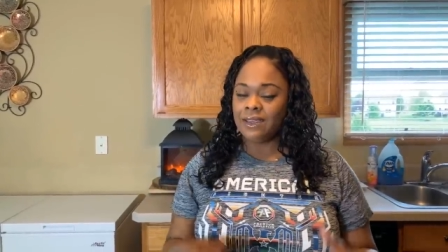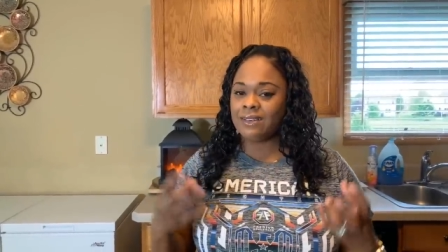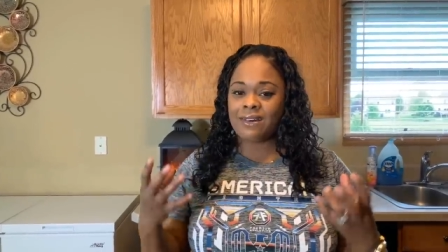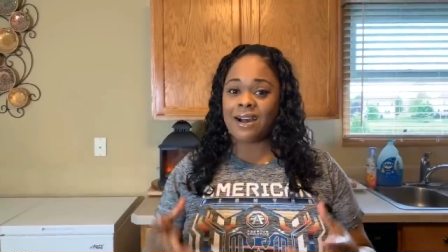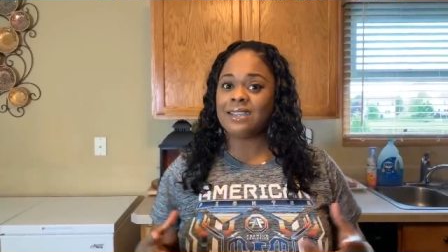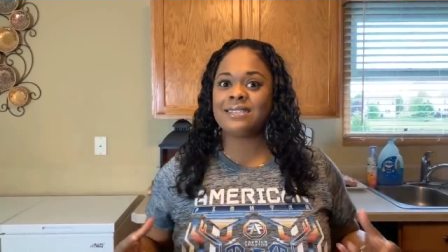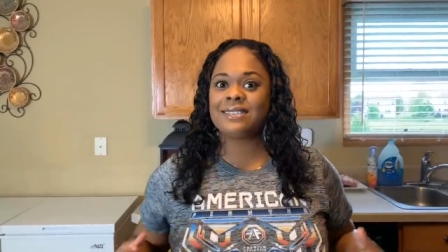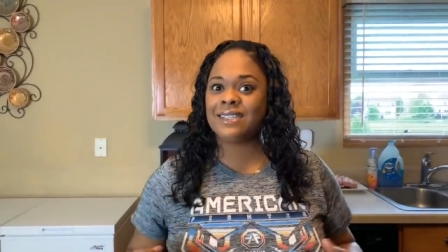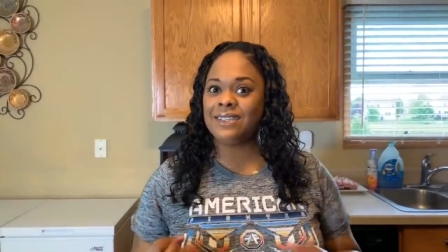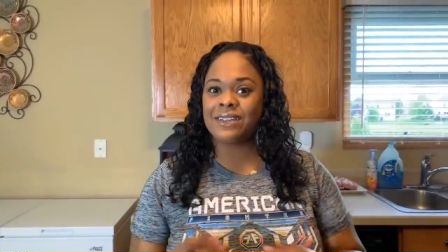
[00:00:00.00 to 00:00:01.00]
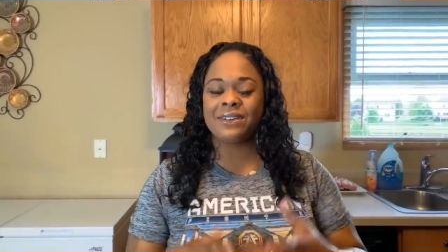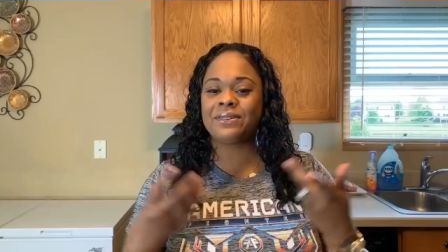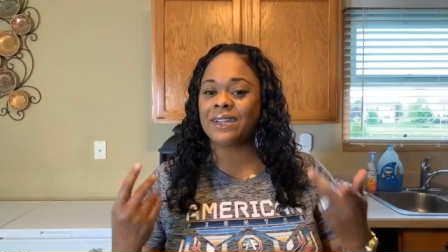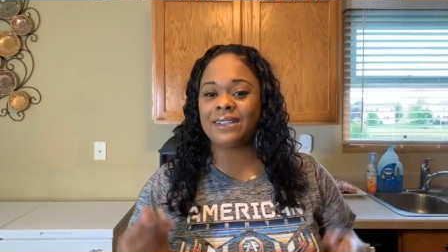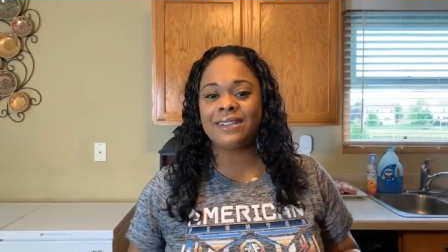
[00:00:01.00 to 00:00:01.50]
You know, honestly, you can
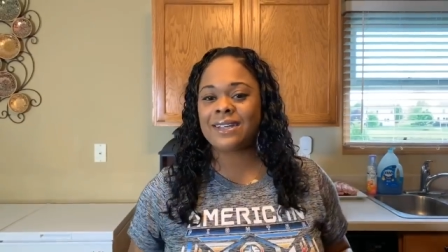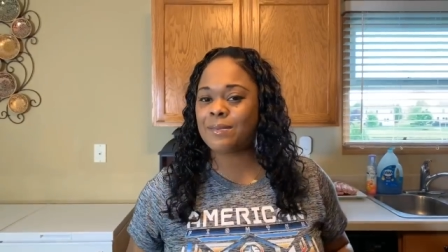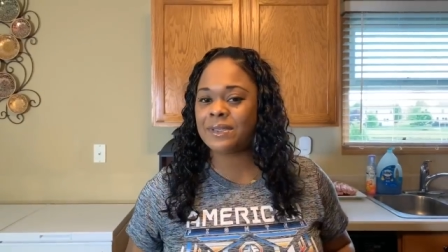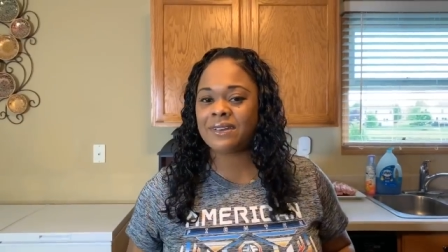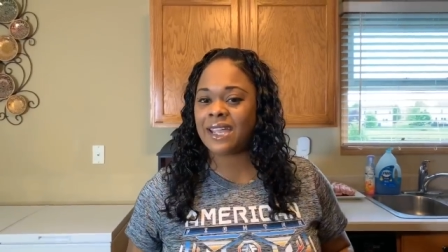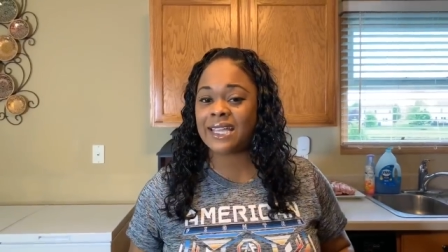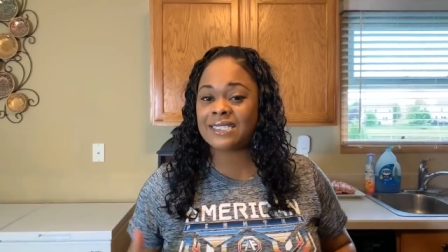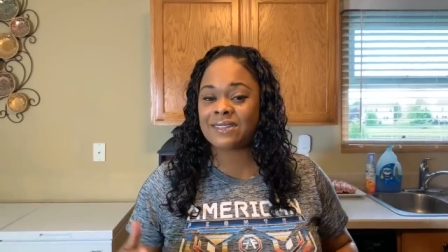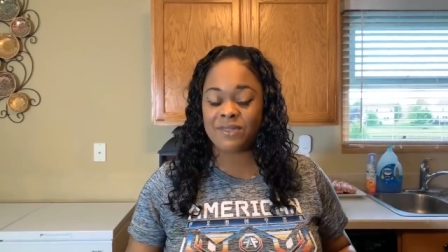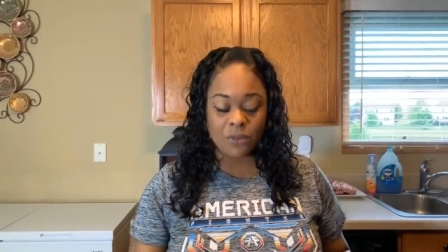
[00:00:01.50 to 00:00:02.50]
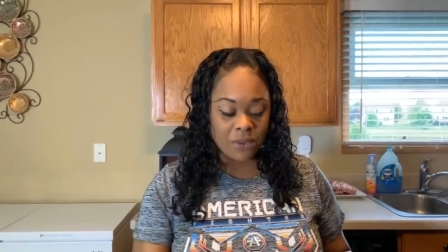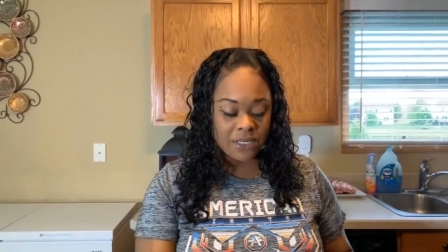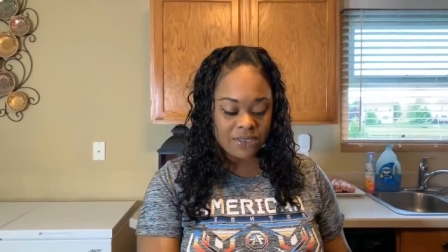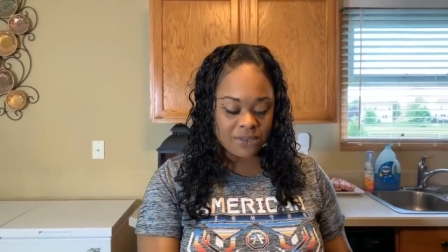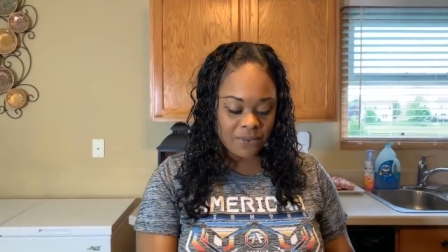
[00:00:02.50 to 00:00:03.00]
crinkle it up in your hands if you
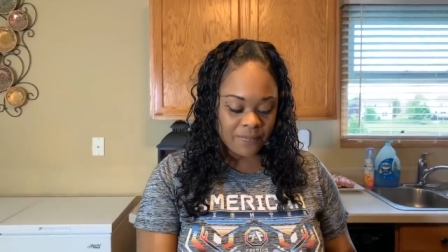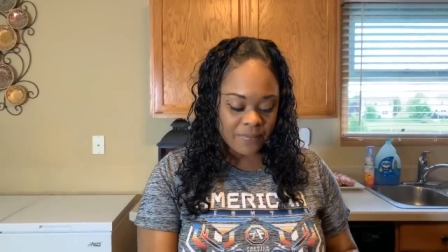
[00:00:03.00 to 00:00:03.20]
wanted to.